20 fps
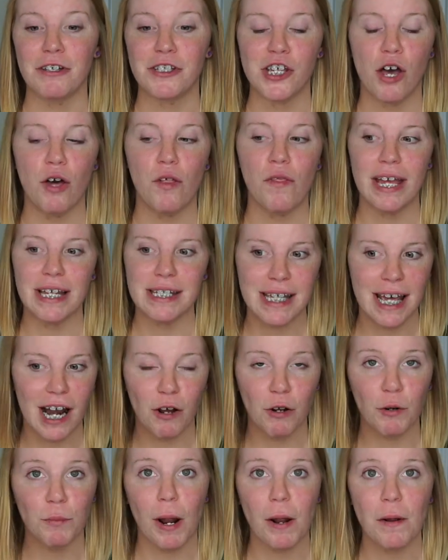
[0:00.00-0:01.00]
So they said
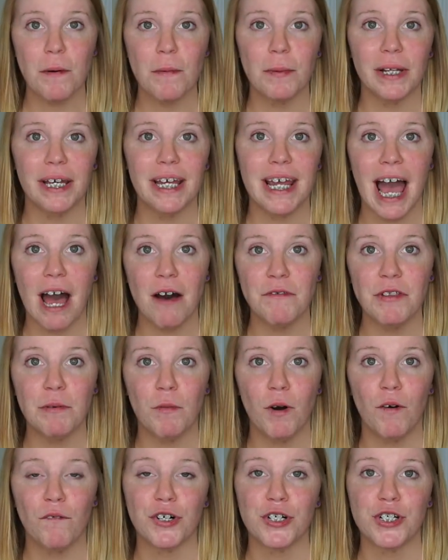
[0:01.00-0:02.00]
I would probably have
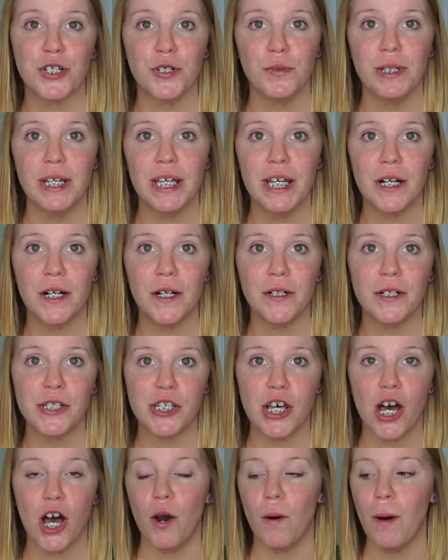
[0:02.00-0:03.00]
them on for 2 years,
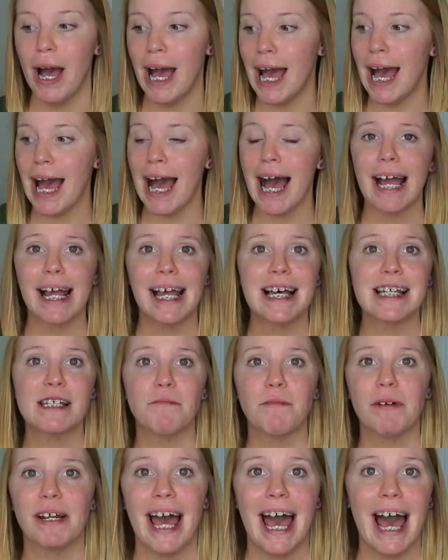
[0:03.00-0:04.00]
so I guess
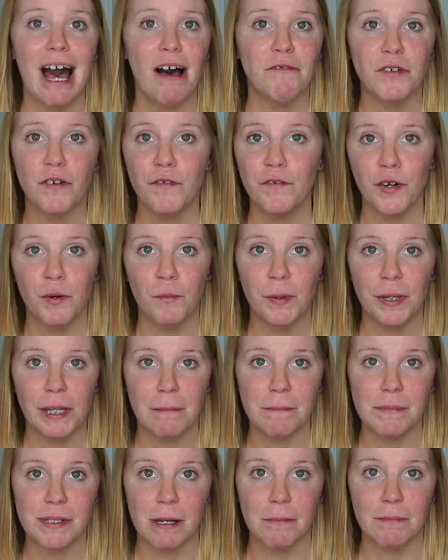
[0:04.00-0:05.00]
I'm gonna have to film with
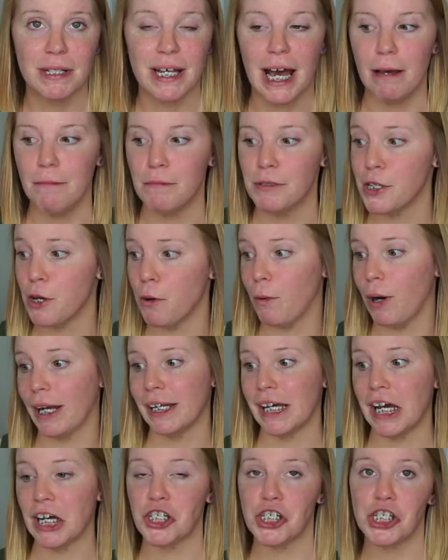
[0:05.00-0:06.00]
them sometime, so why
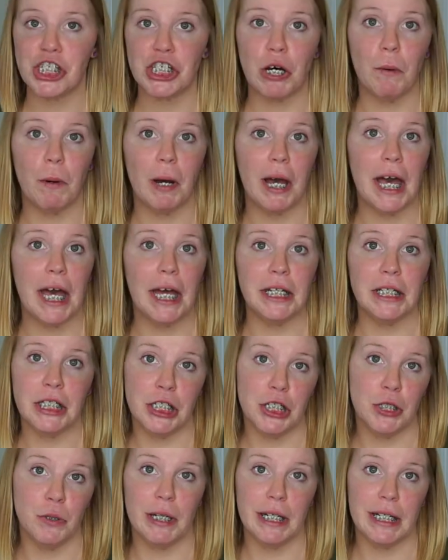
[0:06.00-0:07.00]
not just go ahead and
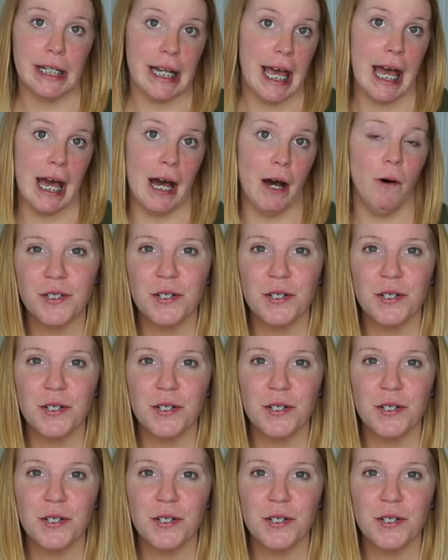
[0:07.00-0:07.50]
do it now.